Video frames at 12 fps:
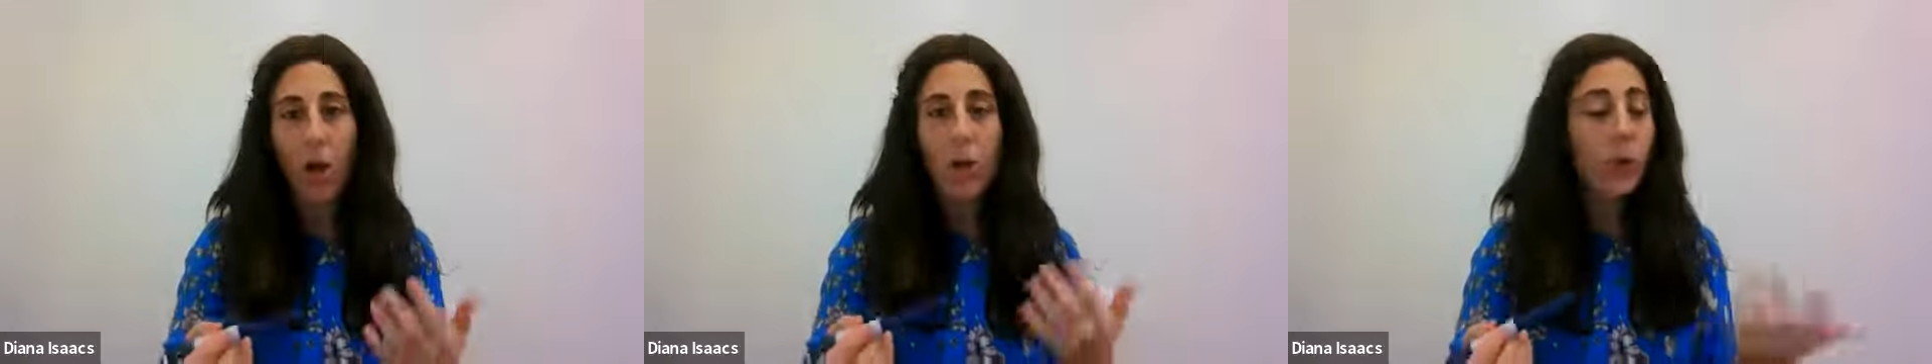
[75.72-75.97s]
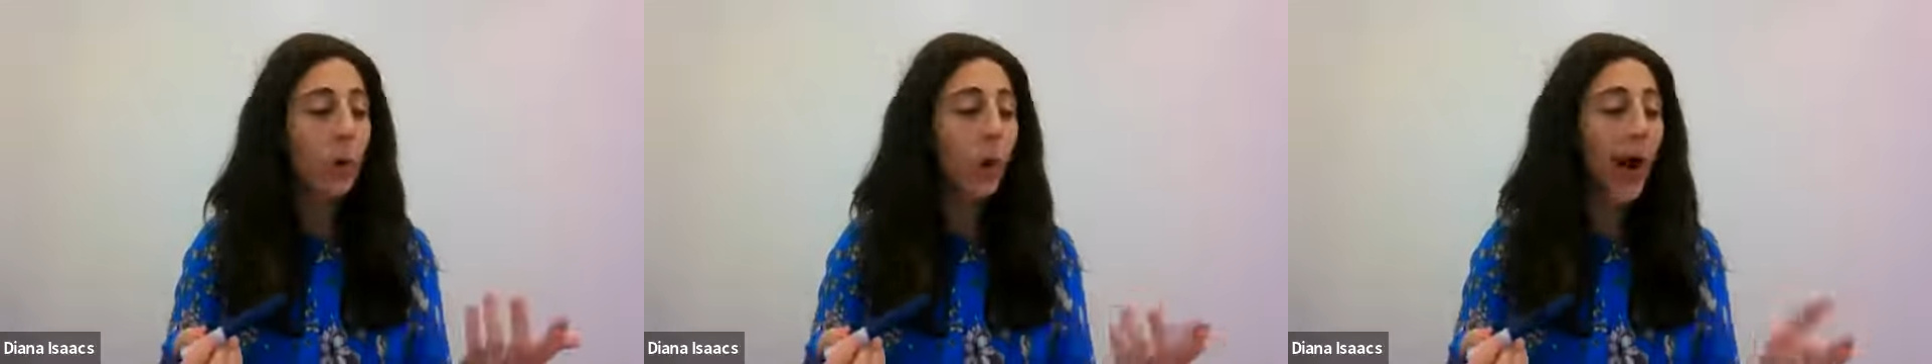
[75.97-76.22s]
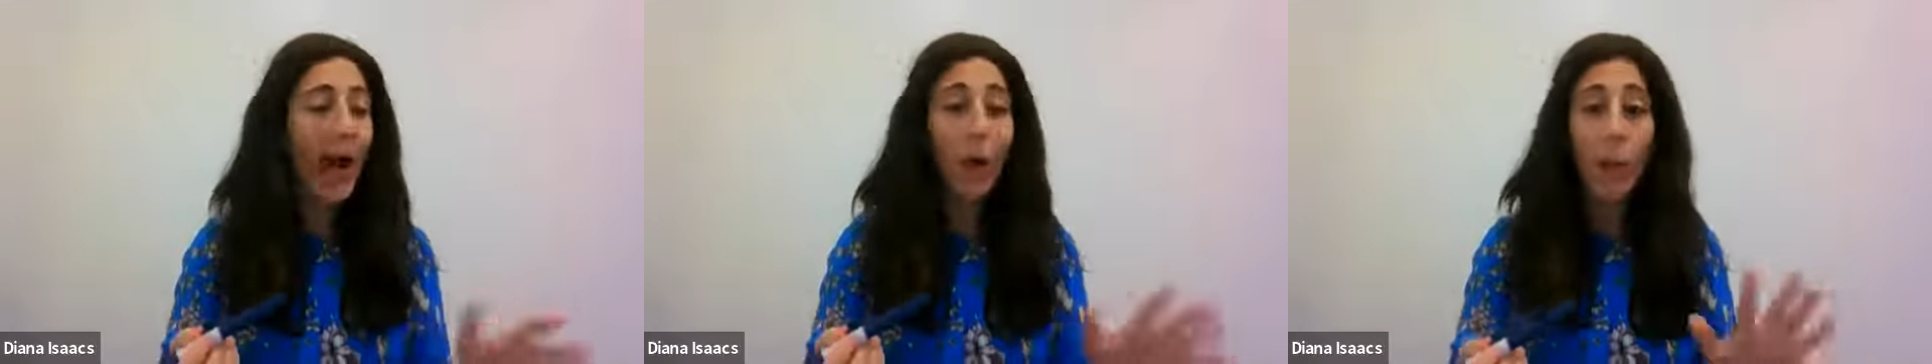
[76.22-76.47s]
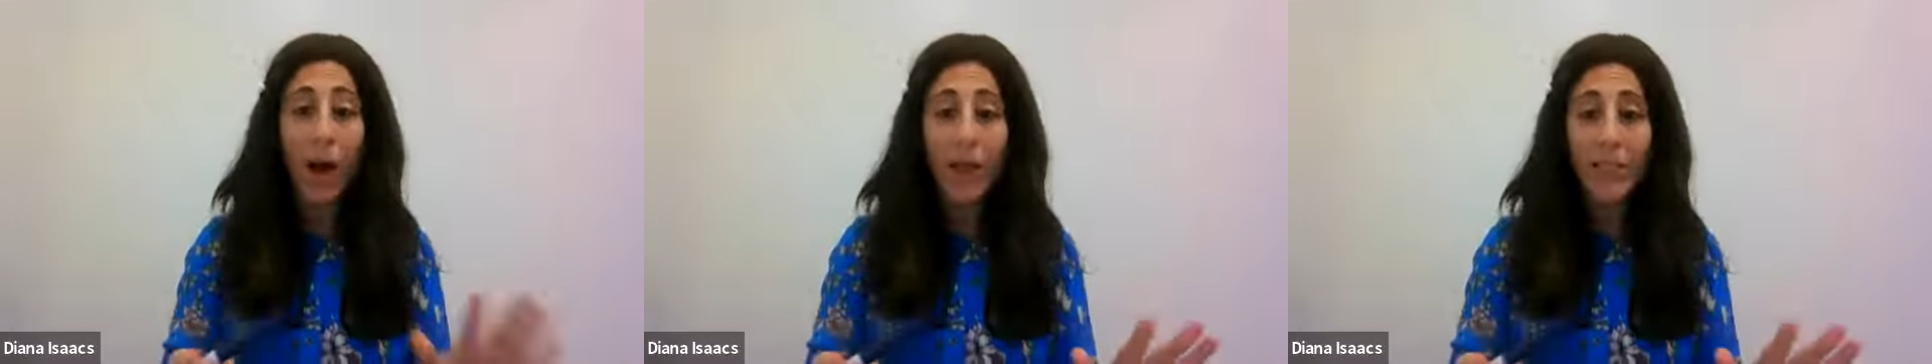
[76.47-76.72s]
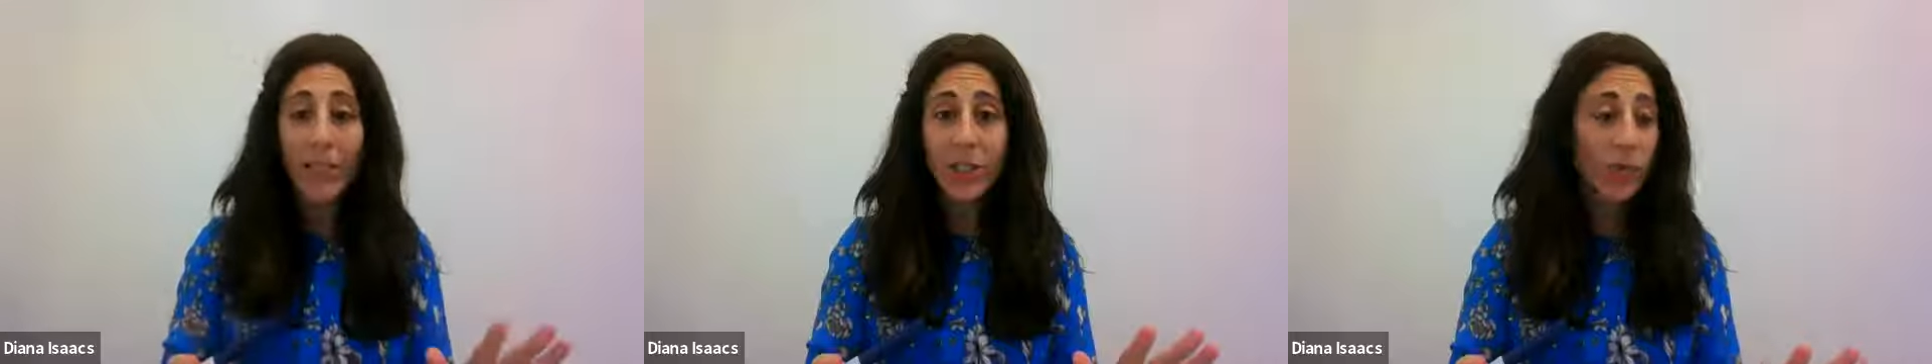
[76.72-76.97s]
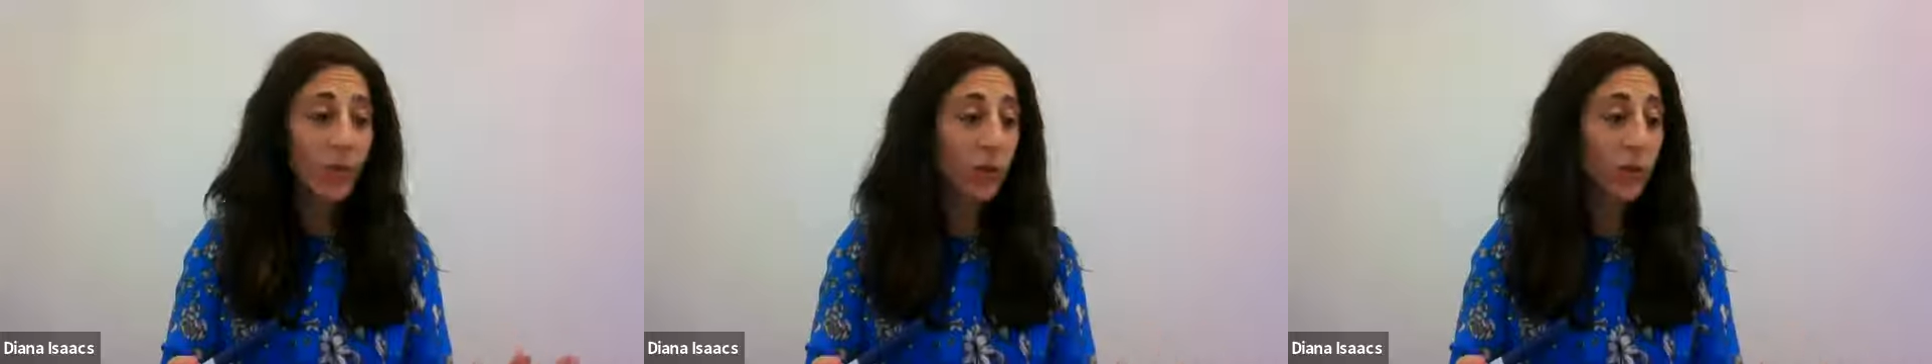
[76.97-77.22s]
So I wanted
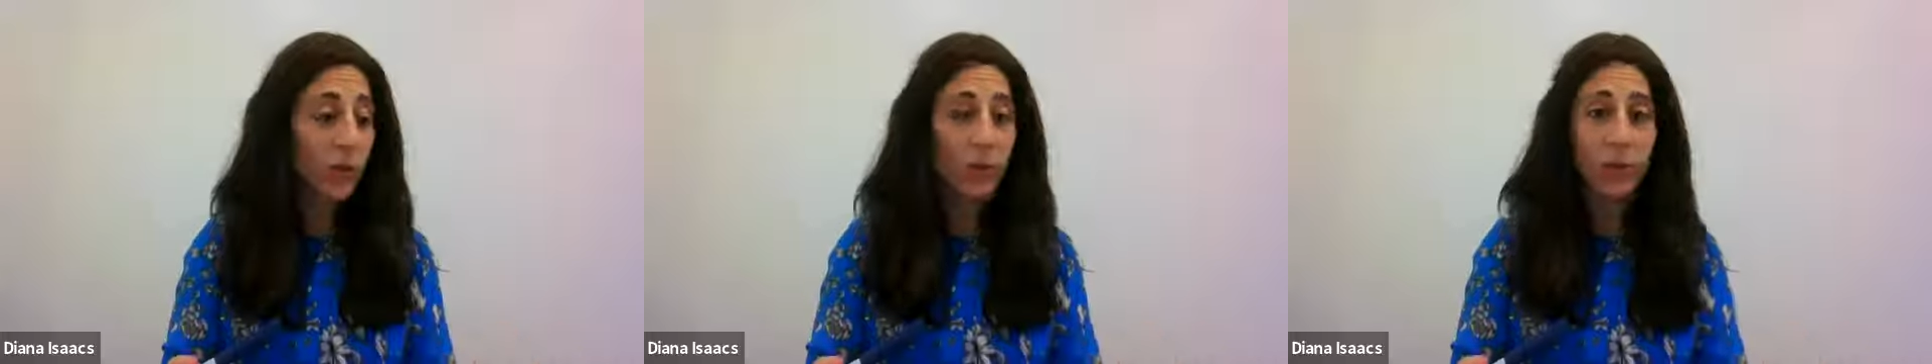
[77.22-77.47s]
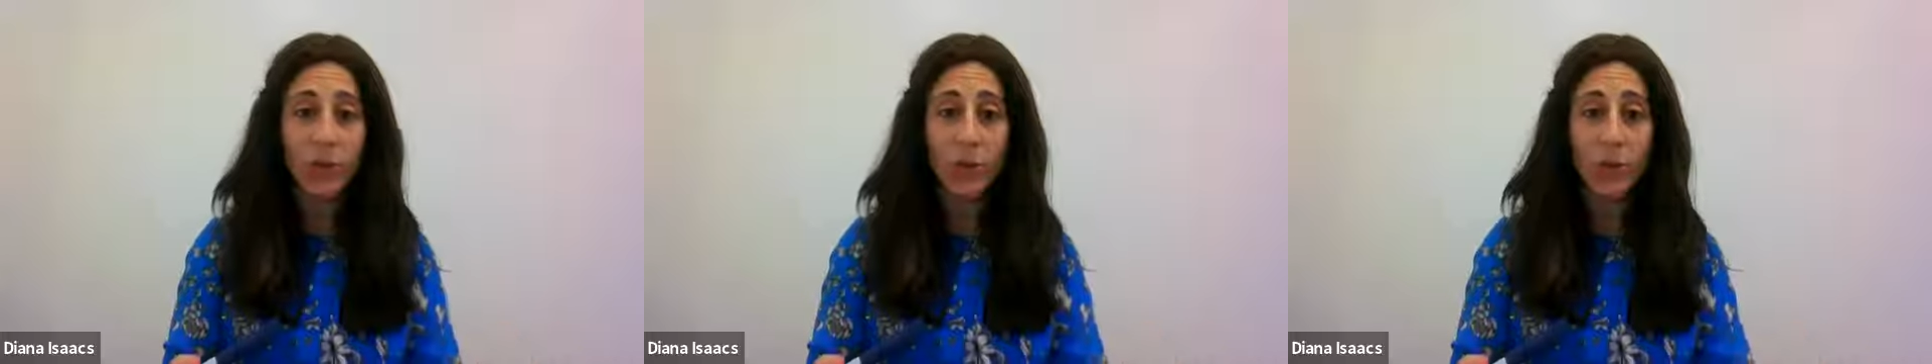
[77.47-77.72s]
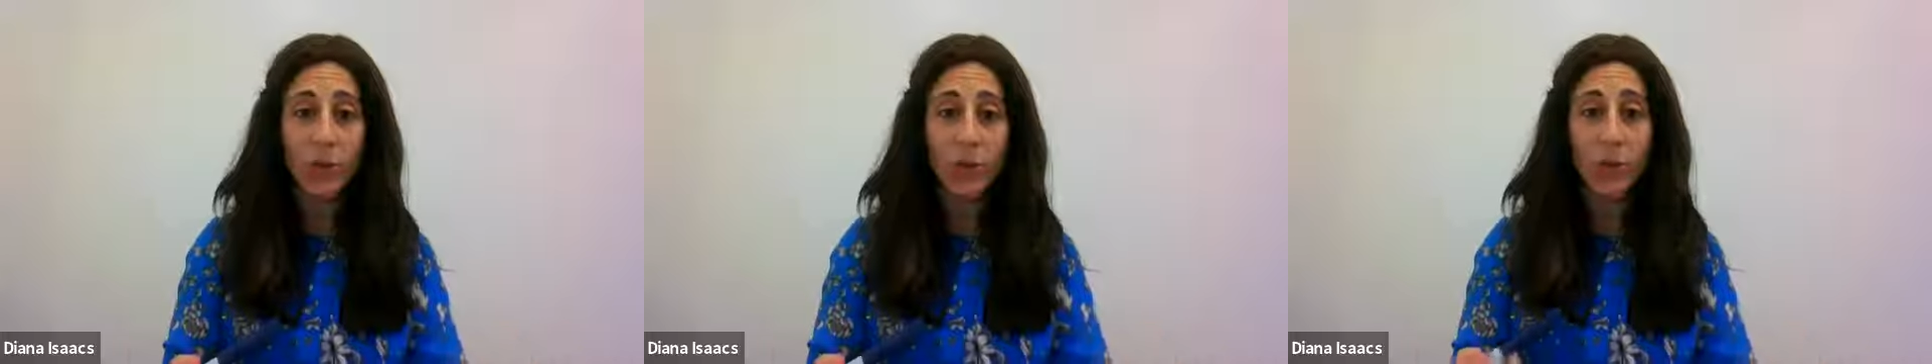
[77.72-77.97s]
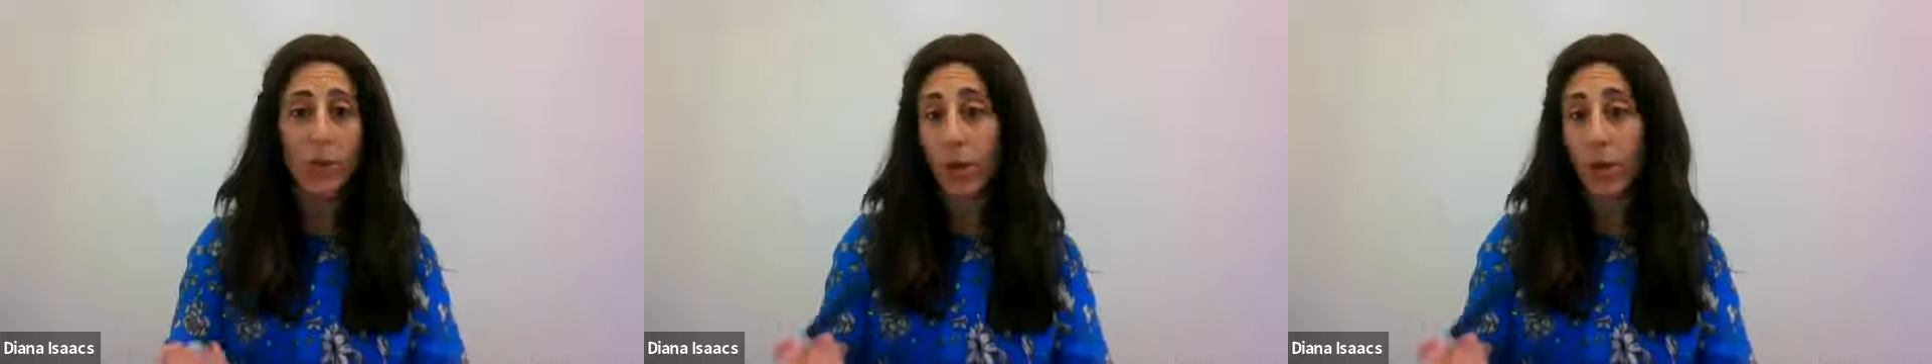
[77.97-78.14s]
to introduce to you